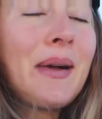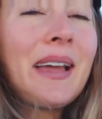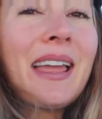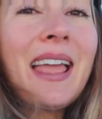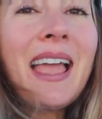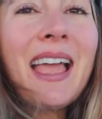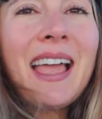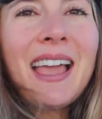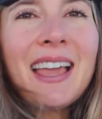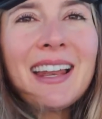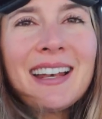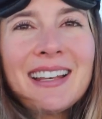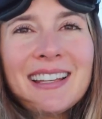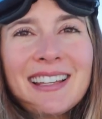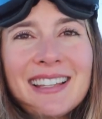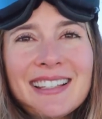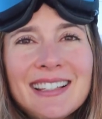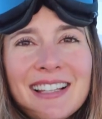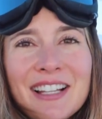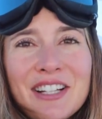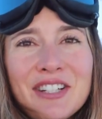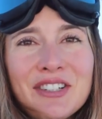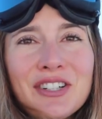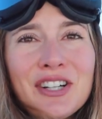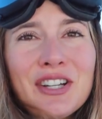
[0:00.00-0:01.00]
My hand is
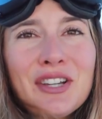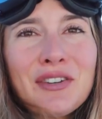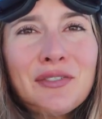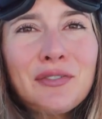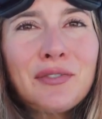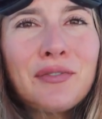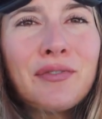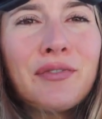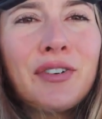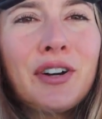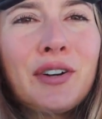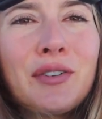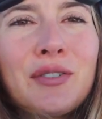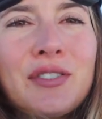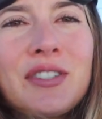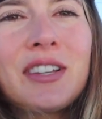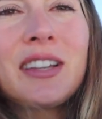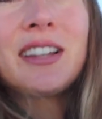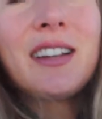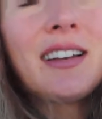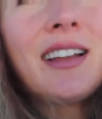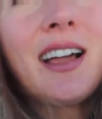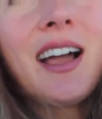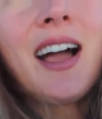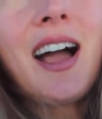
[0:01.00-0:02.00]
literally
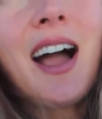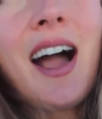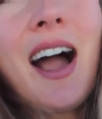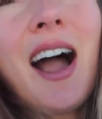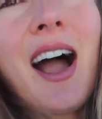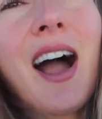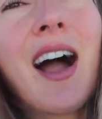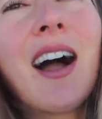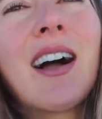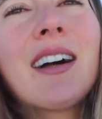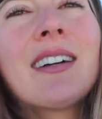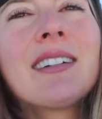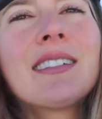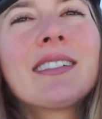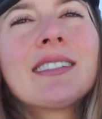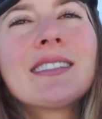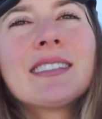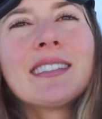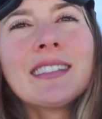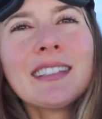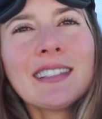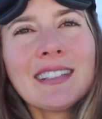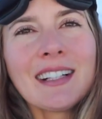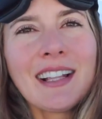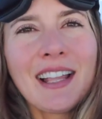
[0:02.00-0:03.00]
frozen.
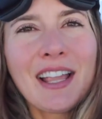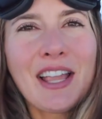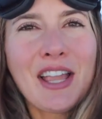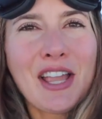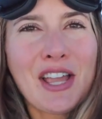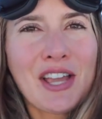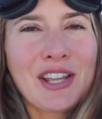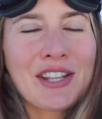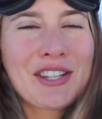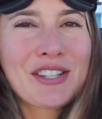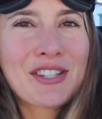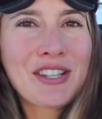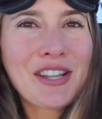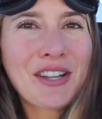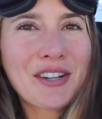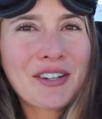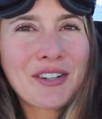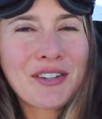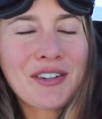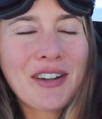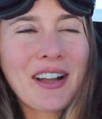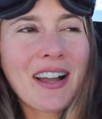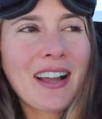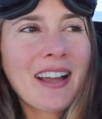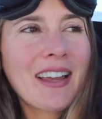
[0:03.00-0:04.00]

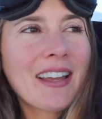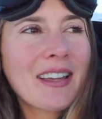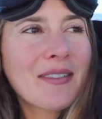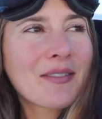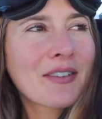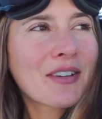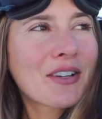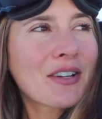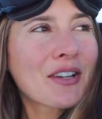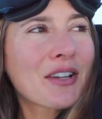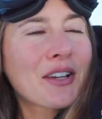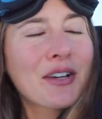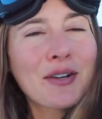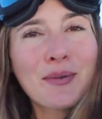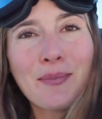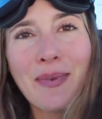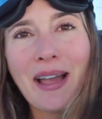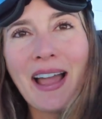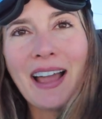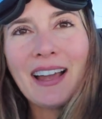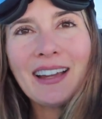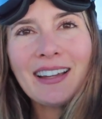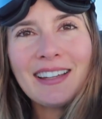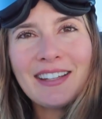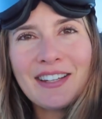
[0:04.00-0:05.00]
So I am gonna go
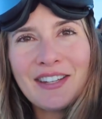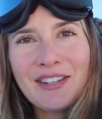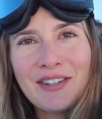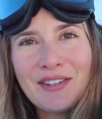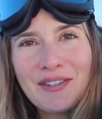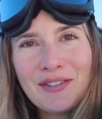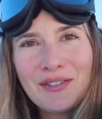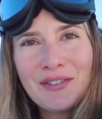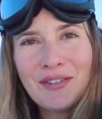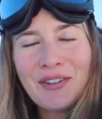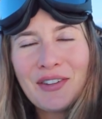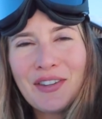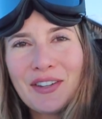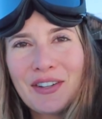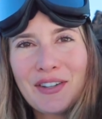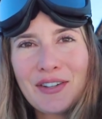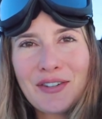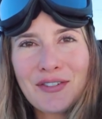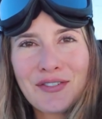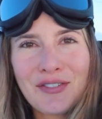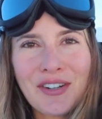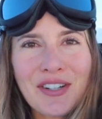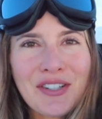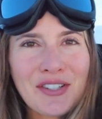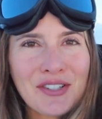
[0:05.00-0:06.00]
back to
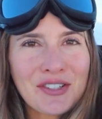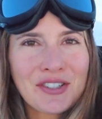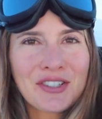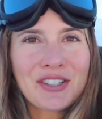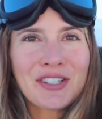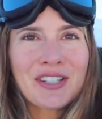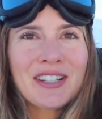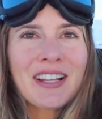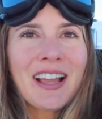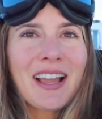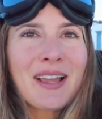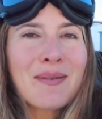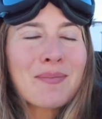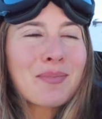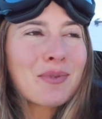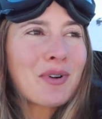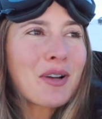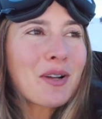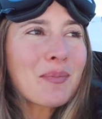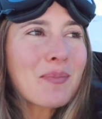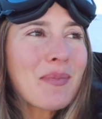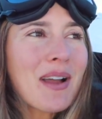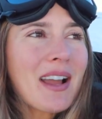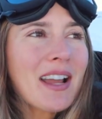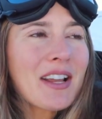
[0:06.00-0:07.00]
the restaurant. I
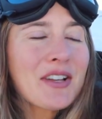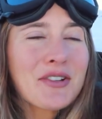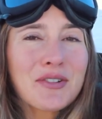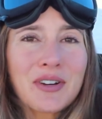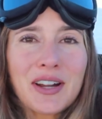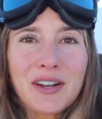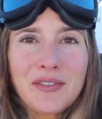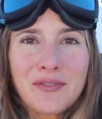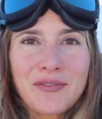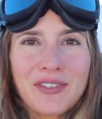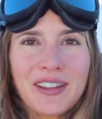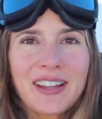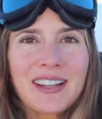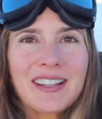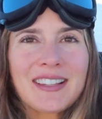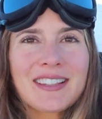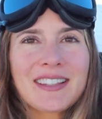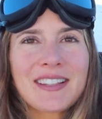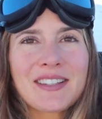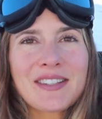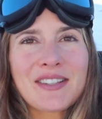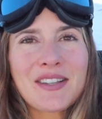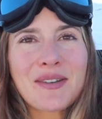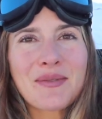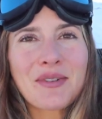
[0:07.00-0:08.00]
brought my dried
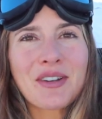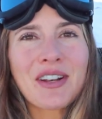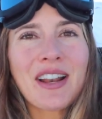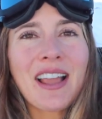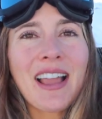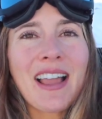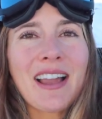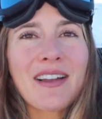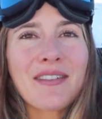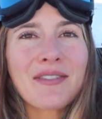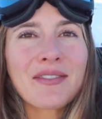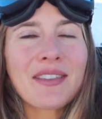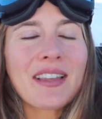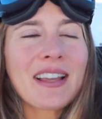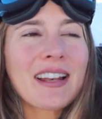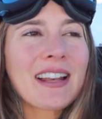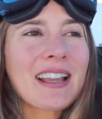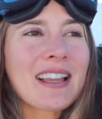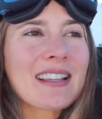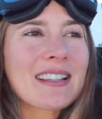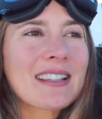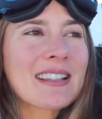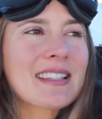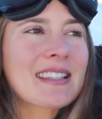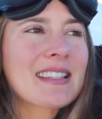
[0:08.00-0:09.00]
fix, so I'm gonna have that
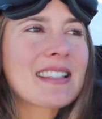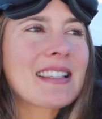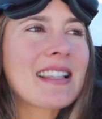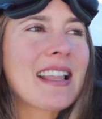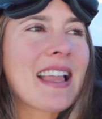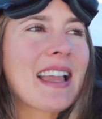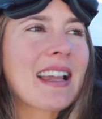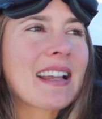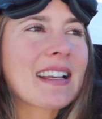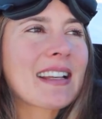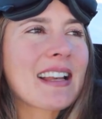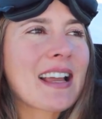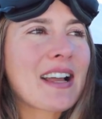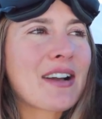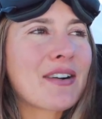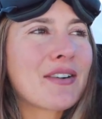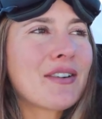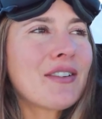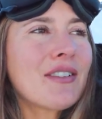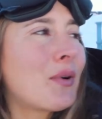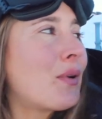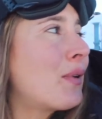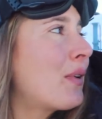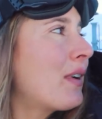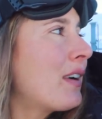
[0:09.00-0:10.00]
as a snack
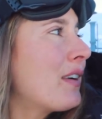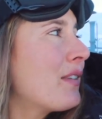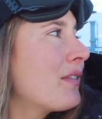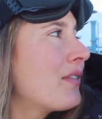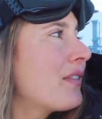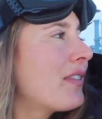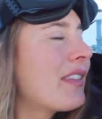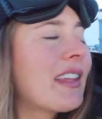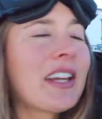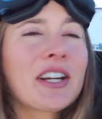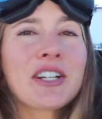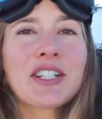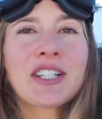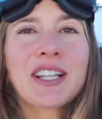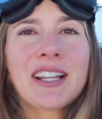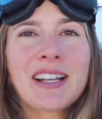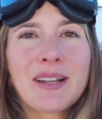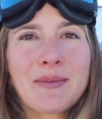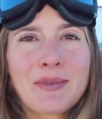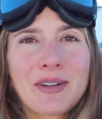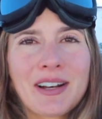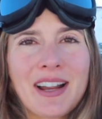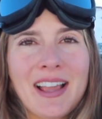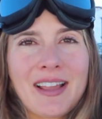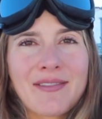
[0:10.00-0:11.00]
now. Or if they're done,
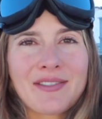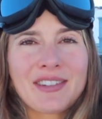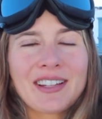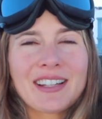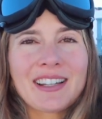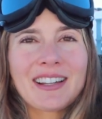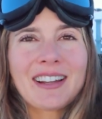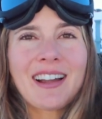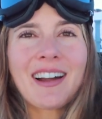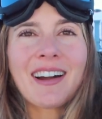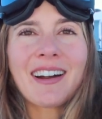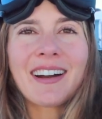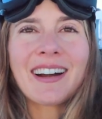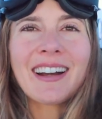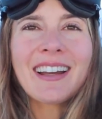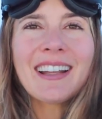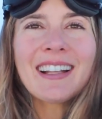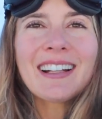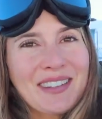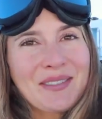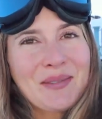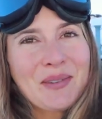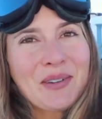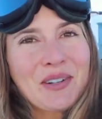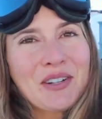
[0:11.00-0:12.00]
I'm gonna have it in the car.
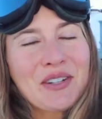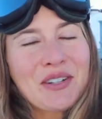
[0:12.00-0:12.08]
We're